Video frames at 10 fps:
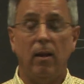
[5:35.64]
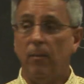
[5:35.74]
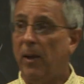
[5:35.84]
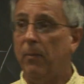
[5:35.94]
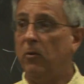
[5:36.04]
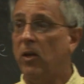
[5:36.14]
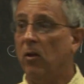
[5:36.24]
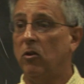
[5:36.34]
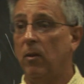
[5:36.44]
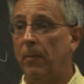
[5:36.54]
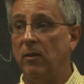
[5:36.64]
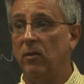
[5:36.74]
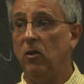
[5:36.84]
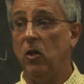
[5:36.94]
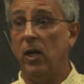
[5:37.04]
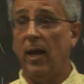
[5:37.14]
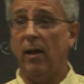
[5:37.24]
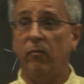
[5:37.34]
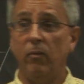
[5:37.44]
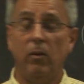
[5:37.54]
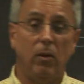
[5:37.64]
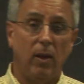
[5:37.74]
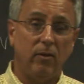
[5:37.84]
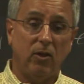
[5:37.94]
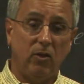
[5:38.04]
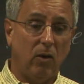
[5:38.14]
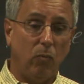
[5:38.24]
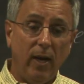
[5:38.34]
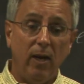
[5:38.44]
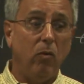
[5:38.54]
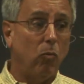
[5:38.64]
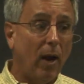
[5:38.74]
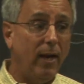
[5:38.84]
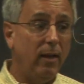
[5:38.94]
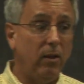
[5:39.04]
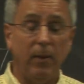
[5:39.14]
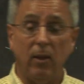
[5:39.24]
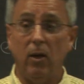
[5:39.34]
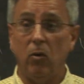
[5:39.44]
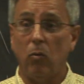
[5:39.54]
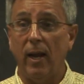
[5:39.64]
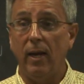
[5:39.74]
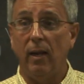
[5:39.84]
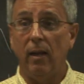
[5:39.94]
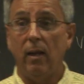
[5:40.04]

people skills are the best thing you can have. As I said, reading, writing, the ability to write.